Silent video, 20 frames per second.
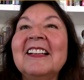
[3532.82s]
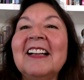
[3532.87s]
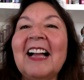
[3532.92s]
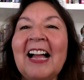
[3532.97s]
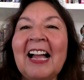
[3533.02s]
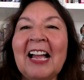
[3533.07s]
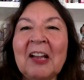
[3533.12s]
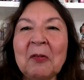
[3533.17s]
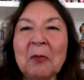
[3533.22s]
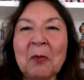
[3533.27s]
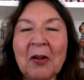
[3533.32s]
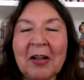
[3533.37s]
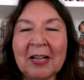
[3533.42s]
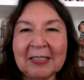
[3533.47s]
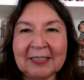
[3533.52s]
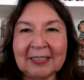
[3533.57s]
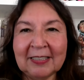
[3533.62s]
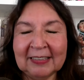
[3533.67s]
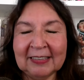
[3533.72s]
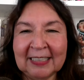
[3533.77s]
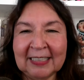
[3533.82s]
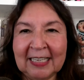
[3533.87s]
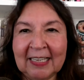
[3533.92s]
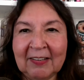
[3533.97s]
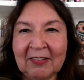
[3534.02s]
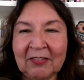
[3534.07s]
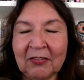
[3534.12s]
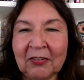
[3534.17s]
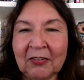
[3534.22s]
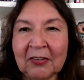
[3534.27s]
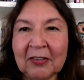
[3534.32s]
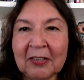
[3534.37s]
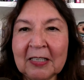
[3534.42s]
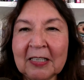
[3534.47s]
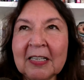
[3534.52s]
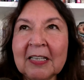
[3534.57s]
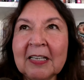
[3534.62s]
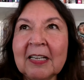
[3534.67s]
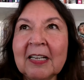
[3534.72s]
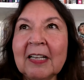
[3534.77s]
I want to leave
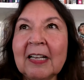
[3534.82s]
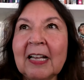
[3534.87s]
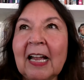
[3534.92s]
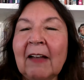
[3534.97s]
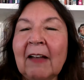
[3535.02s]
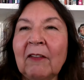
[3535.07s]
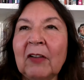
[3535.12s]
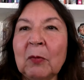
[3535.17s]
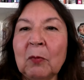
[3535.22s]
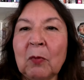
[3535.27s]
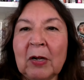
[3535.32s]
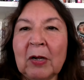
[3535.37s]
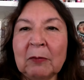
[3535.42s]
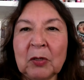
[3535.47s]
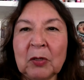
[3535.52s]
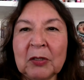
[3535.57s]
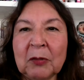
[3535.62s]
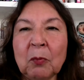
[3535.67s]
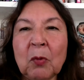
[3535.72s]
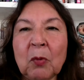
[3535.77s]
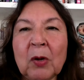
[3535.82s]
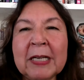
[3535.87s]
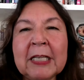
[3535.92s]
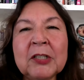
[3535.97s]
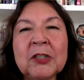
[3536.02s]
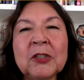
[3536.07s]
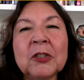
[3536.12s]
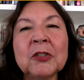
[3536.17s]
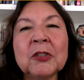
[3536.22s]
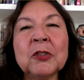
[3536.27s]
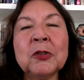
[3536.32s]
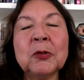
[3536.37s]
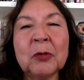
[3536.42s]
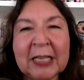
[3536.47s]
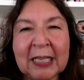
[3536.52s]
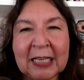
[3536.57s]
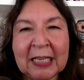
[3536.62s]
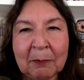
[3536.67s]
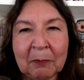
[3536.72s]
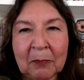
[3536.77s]
everyone with, what is your
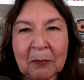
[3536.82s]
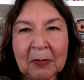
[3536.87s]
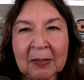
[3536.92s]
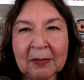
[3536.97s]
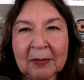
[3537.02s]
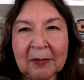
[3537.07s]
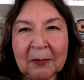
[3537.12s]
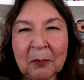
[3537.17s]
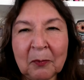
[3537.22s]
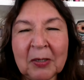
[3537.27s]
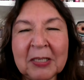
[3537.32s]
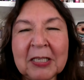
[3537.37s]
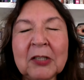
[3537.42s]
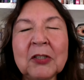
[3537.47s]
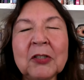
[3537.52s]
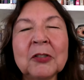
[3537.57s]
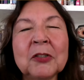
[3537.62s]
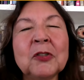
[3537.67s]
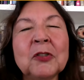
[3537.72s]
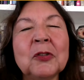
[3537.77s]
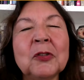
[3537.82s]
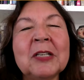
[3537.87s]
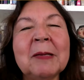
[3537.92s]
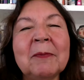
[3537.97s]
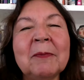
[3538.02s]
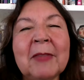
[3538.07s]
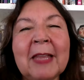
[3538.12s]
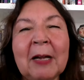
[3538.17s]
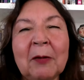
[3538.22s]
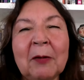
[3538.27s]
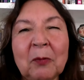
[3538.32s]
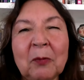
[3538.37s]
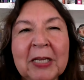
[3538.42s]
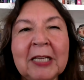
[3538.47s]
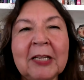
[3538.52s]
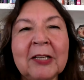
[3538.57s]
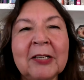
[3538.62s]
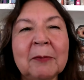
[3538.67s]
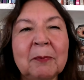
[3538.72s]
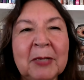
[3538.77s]
dream? What is your dream that
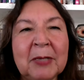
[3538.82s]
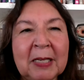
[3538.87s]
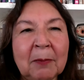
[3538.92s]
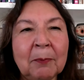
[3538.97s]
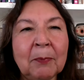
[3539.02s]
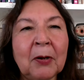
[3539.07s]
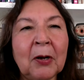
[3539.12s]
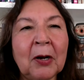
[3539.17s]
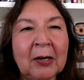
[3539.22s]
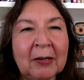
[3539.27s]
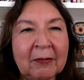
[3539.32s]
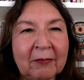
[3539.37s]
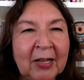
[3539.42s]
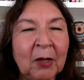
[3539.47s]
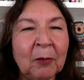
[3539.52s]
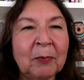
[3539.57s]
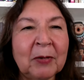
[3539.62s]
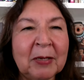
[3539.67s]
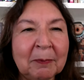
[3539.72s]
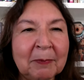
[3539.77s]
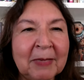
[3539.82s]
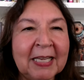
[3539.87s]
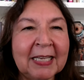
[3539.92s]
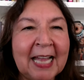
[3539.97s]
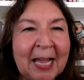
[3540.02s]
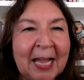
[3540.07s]
we could be a part of helping make